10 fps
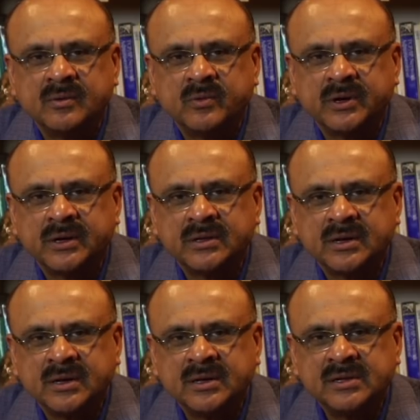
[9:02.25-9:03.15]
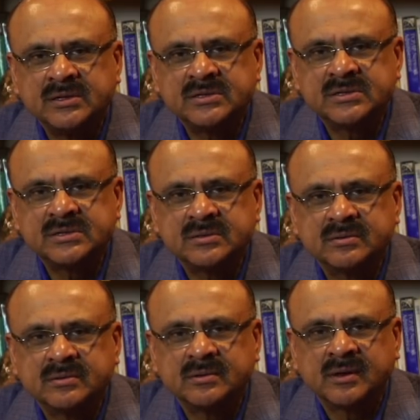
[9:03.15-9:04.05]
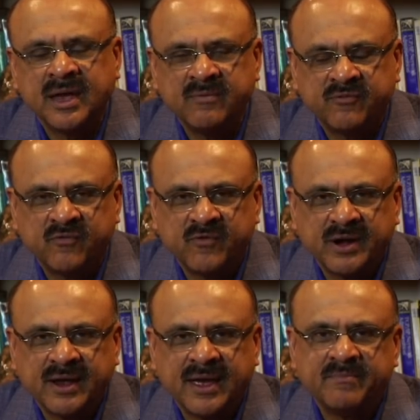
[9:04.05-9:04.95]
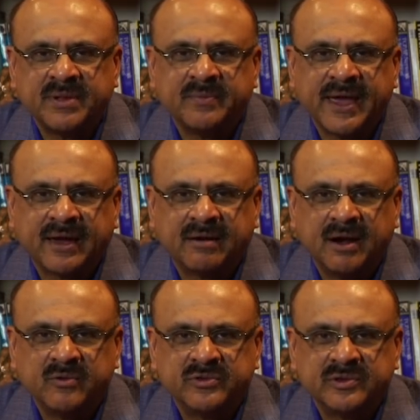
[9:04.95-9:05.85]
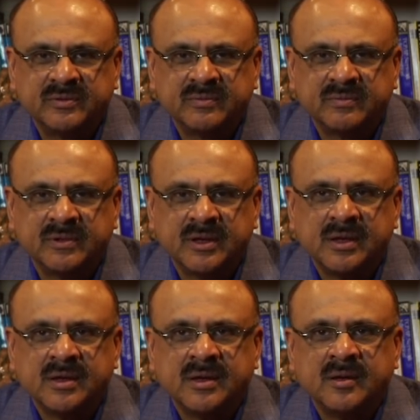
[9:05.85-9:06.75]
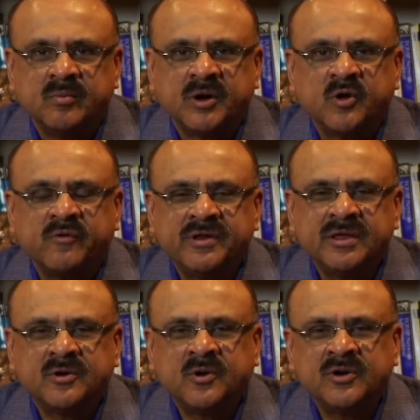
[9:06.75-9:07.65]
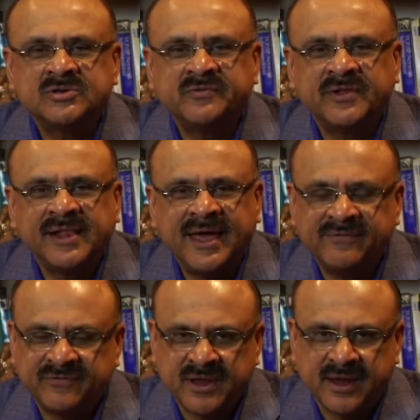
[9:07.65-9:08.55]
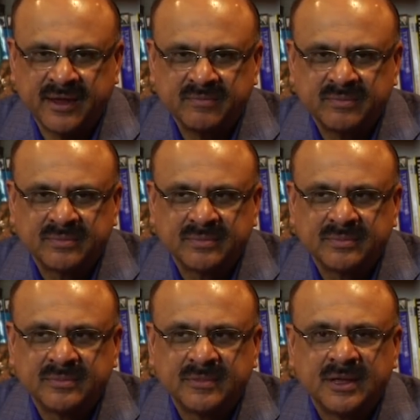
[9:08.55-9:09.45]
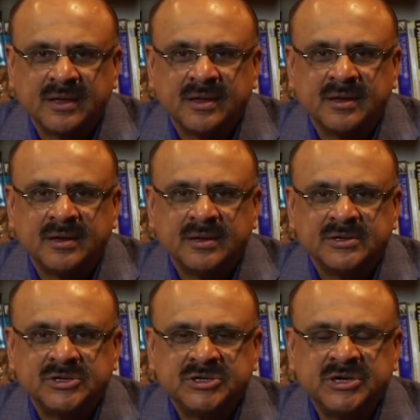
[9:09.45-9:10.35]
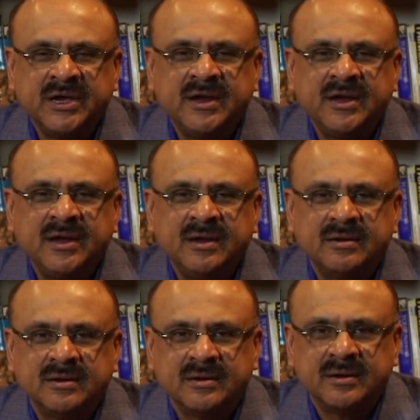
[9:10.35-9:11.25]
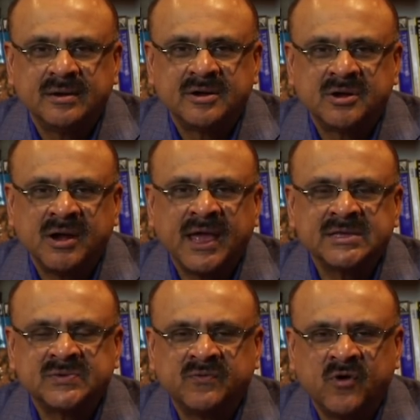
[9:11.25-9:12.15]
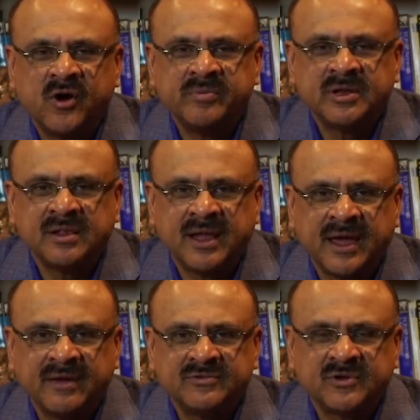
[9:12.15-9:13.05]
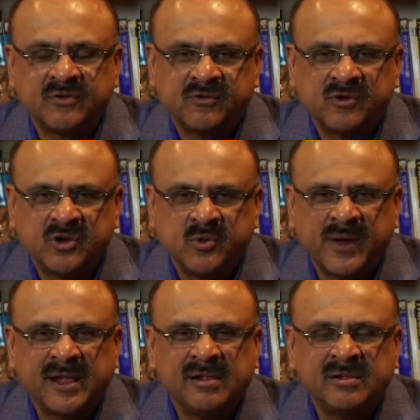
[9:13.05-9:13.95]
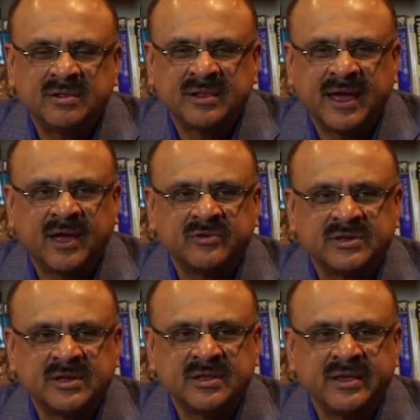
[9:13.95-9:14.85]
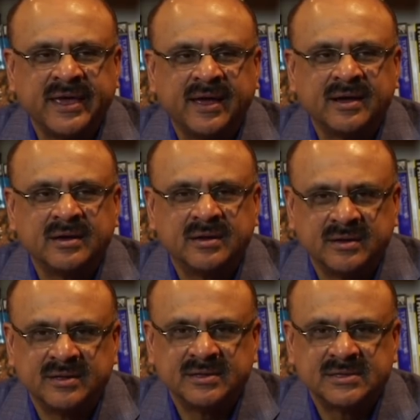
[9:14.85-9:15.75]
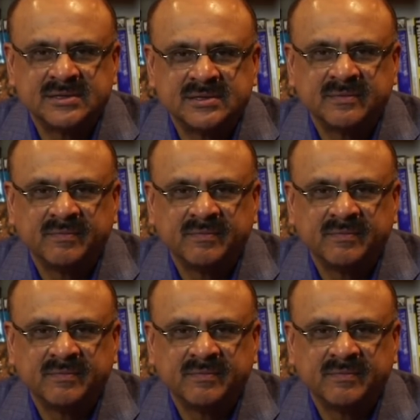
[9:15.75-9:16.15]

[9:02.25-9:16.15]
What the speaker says: where the girls came from very humble backgrounds. But over the course of a lifetime, she transformed the lives of 12,000 young girls.